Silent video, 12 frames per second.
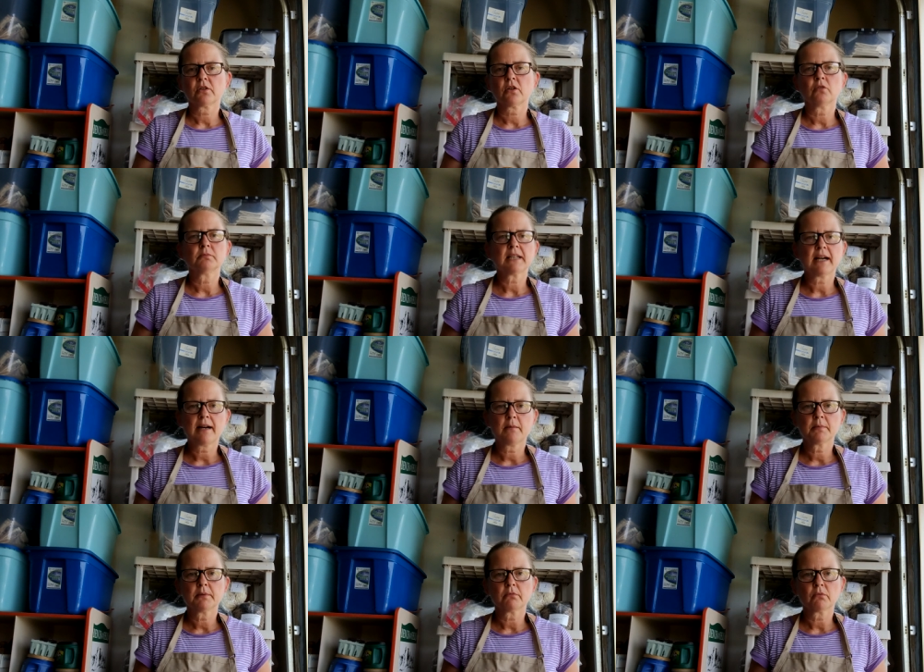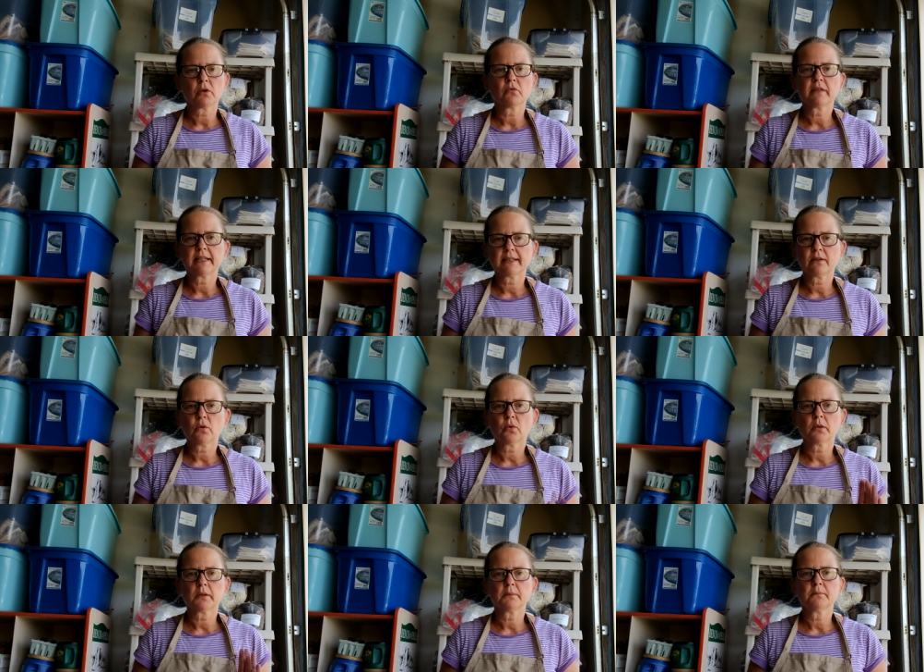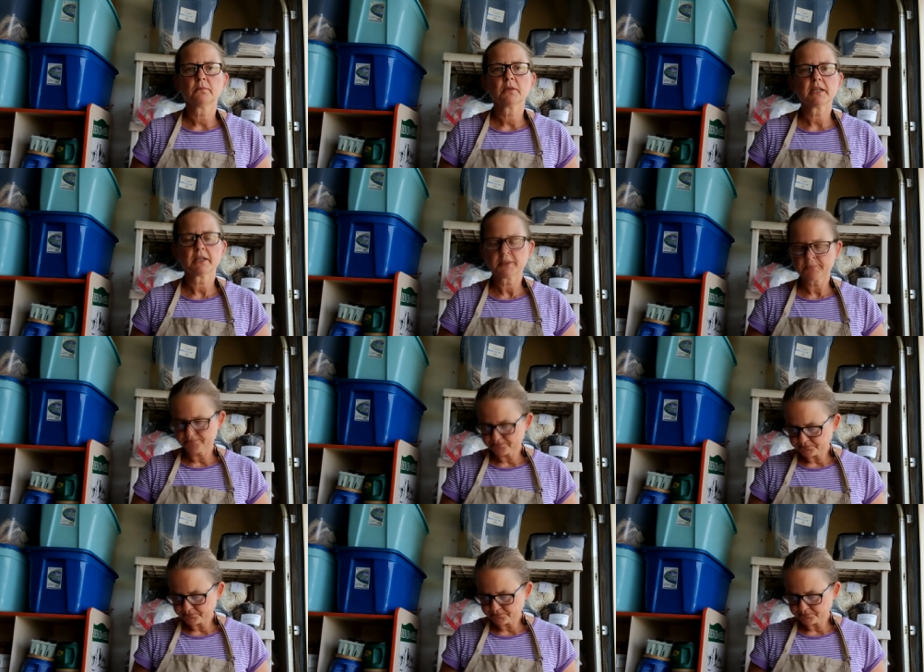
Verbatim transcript: comb top, roving, or yarn.